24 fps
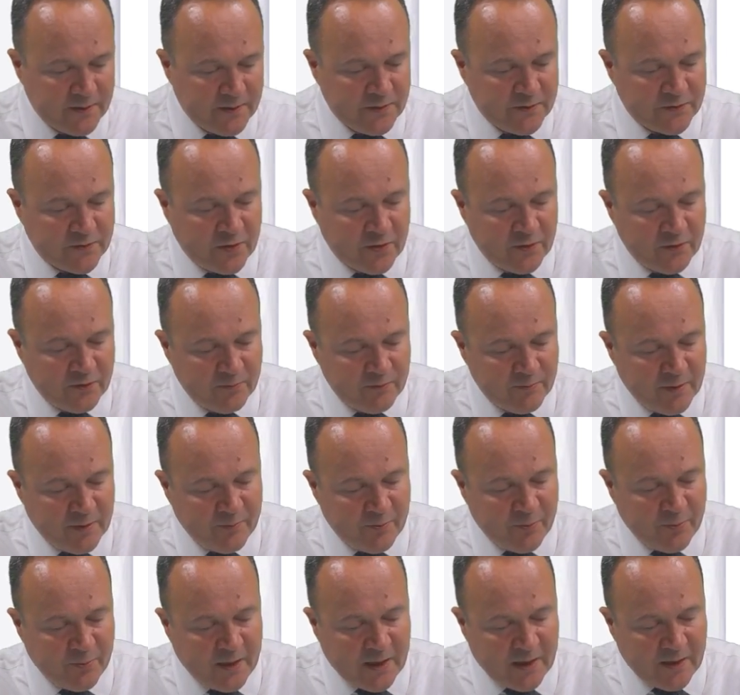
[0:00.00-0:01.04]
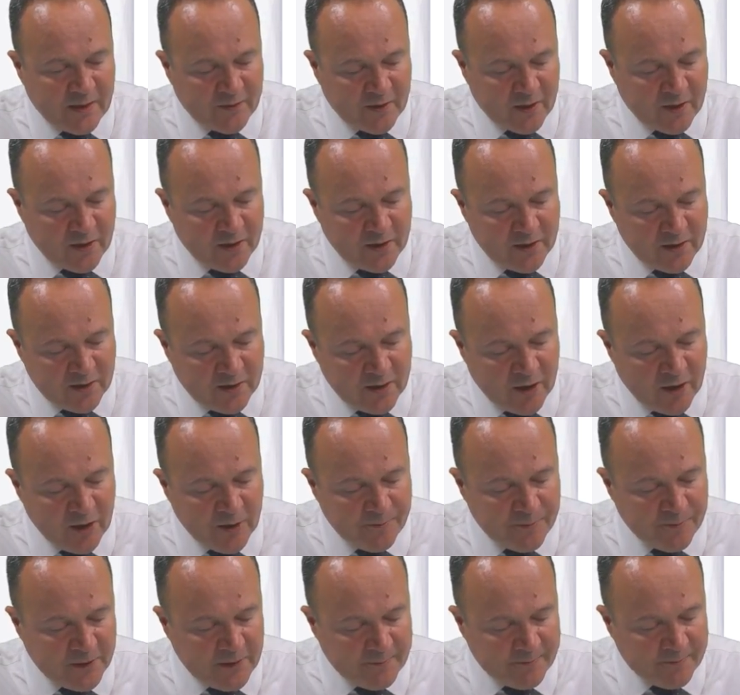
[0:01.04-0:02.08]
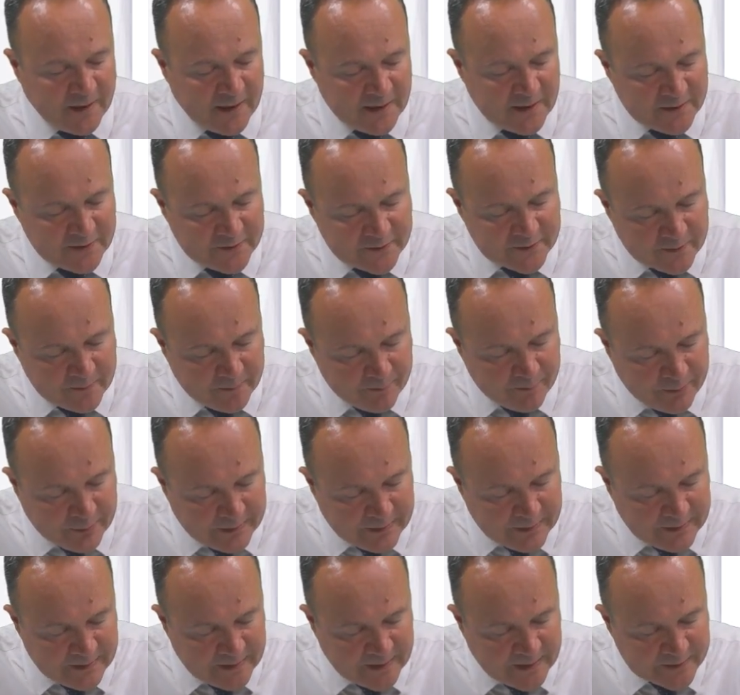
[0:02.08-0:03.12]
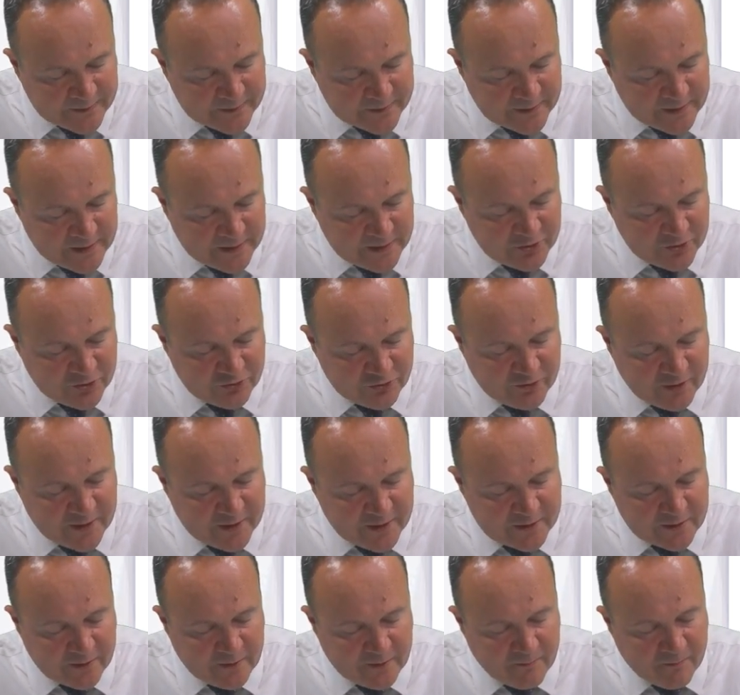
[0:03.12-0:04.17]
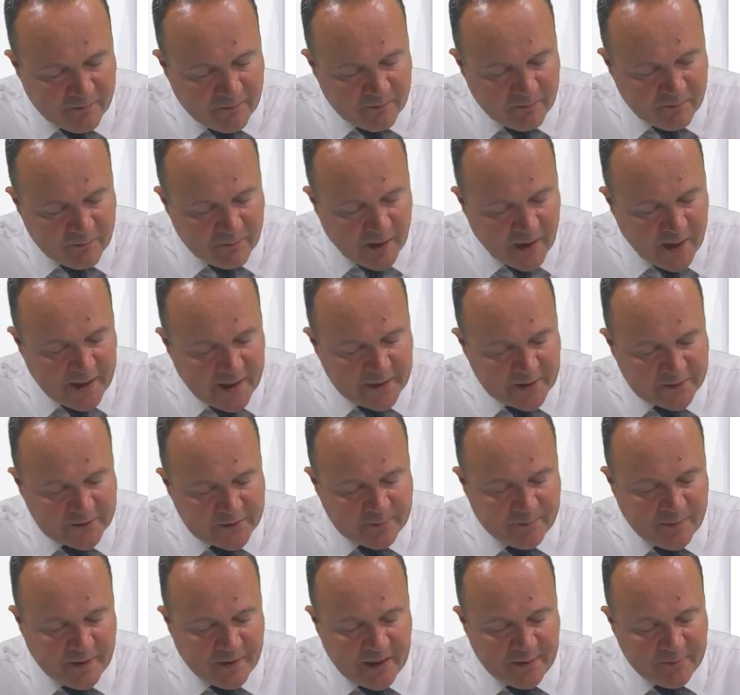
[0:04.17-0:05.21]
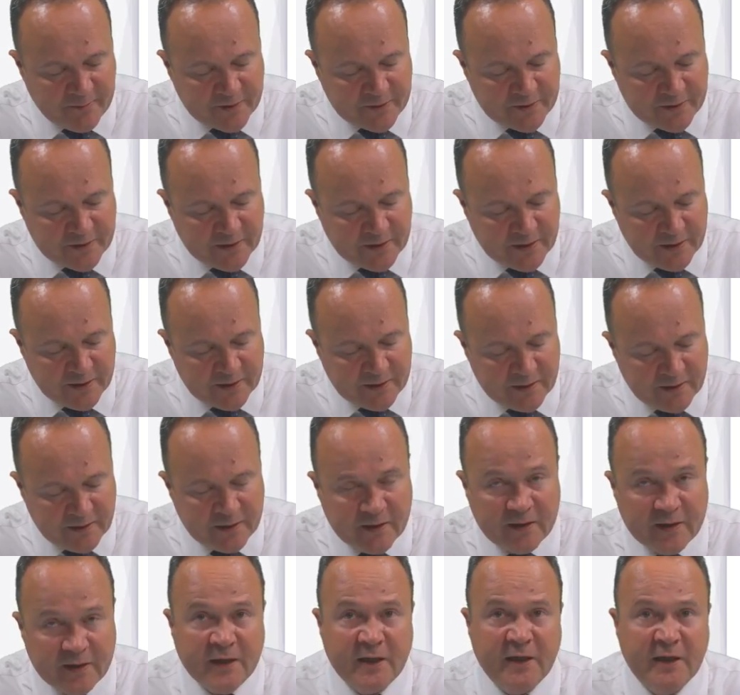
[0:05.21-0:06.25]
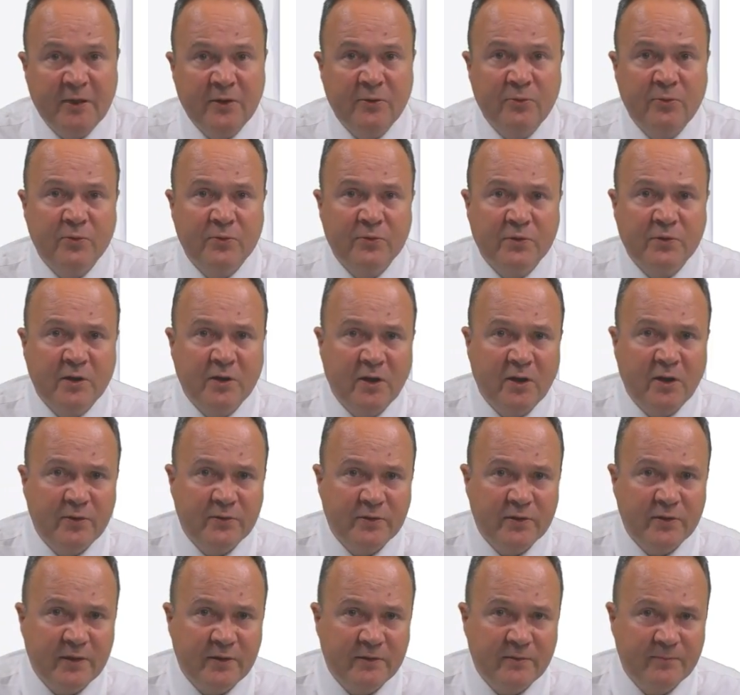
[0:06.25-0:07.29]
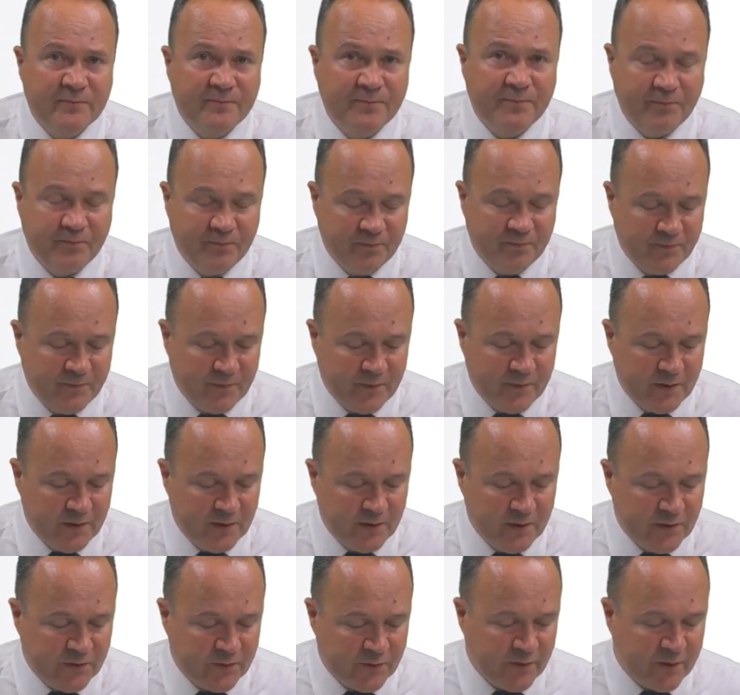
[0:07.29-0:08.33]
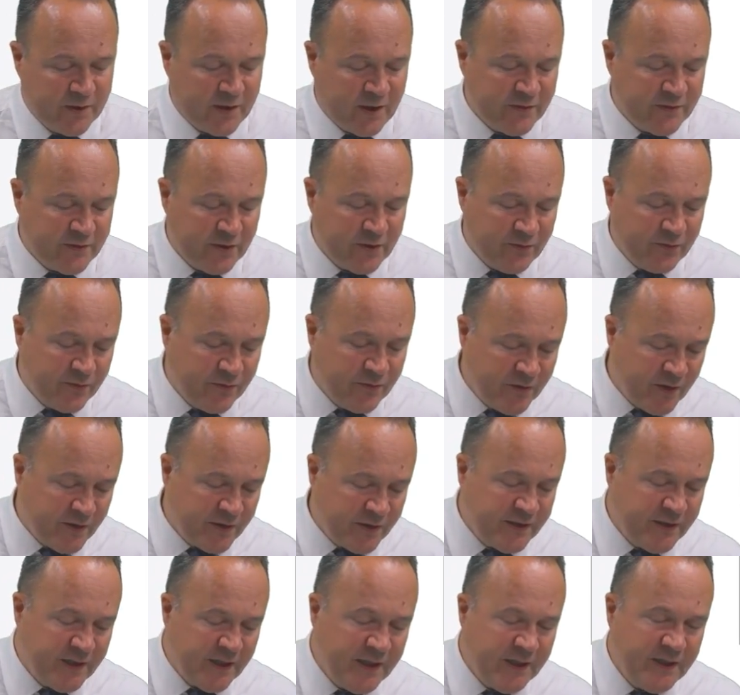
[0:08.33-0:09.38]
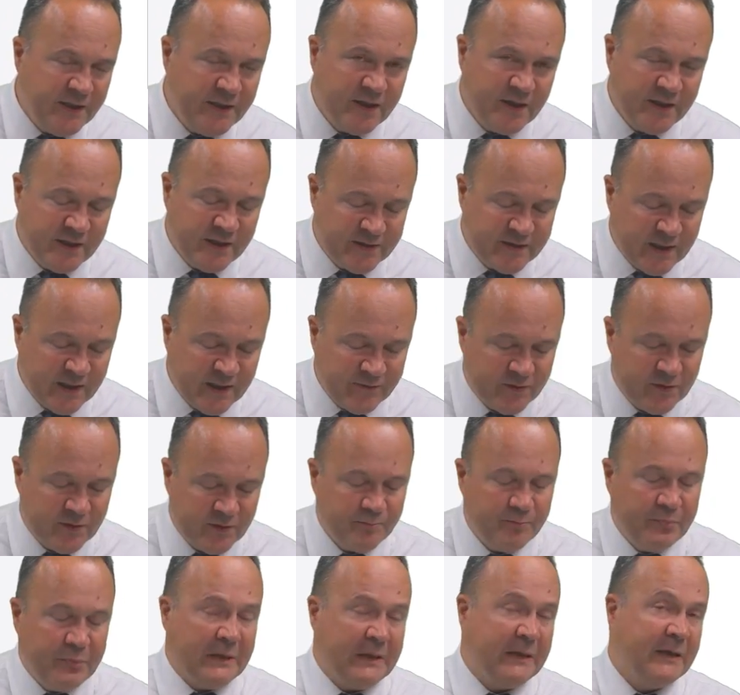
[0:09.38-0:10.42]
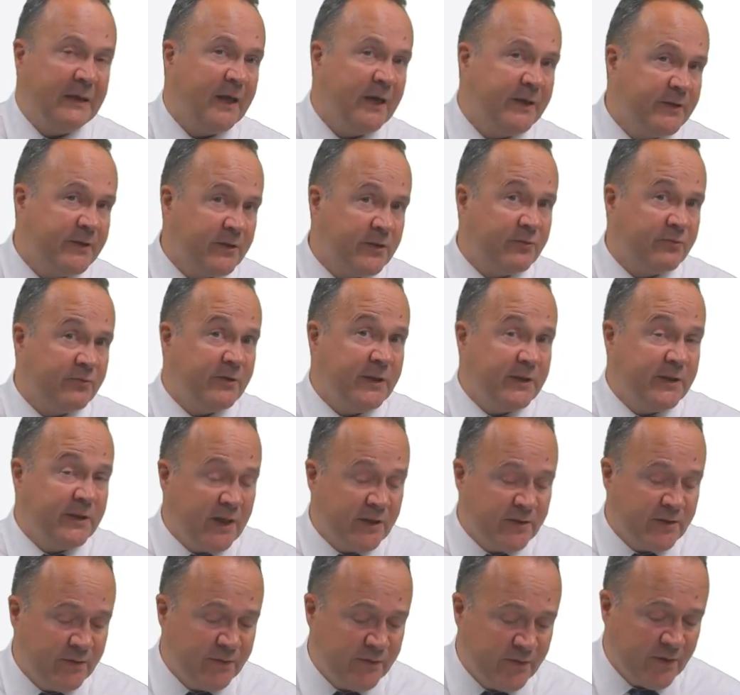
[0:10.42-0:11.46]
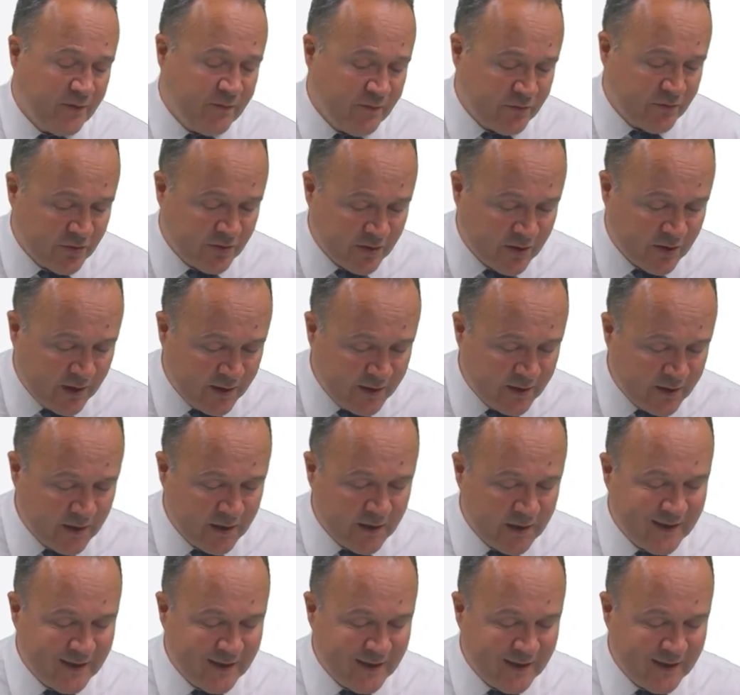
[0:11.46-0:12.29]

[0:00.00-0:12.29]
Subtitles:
So remember, we have our opening balance plus interest minus payment equals closing. So okay, so 38,987 plus 3,509.